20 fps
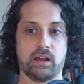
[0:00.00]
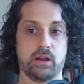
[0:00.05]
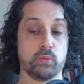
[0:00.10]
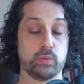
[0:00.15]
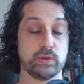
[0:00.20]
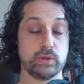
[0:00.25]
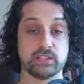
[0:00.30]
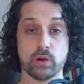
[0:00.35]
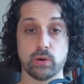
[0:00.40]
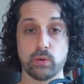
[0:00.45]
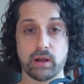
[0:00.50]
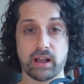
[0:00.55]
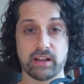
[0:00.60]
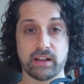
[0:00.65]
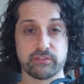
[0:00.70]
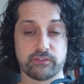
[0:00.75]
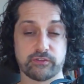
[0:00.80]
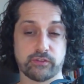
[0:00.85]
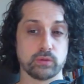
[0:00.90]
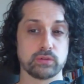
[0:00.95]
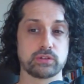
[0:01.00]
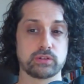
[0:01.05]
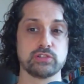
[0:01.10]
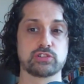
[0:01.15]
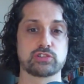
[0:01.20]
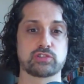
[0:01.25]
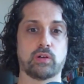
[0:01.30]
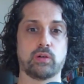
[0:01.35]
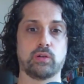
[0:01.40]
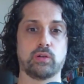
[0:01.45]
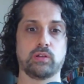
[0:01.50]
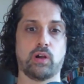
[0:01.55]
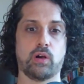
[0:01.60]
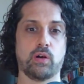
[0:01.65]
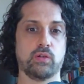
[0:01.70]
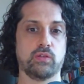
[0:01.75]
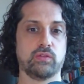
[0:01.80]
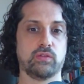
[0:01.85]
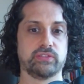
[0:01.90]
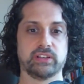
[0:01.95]
We don't have full control
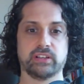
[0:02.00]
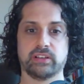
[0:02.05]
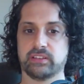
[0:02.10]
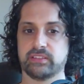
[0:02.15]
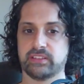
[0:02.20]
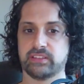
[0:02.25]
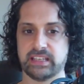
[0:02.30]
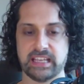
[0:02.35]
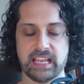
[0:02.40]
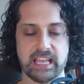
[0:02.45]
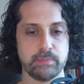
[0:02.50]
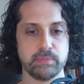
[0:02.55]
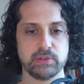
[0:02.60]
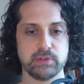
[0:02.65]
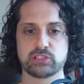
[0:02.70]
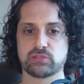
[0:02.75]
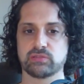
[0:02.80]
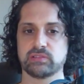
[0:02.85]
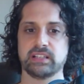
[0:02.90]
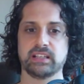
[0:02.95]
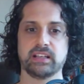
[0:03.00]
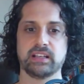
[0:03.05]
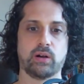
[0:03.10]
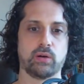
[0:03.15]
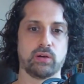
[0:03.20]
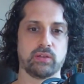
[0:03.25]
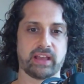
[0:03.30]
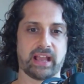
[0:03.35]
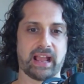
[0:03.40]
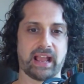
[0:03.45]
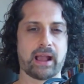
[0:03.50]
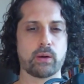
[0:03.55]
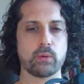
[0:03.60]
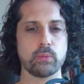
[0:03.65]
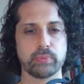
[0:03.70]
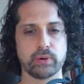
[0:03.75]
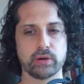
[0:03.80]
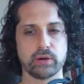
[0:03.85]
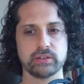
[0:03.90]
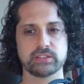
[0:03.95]
over the imagery or the
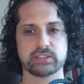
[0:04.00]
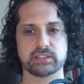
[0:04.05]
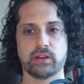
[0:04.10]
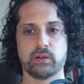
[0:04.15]
output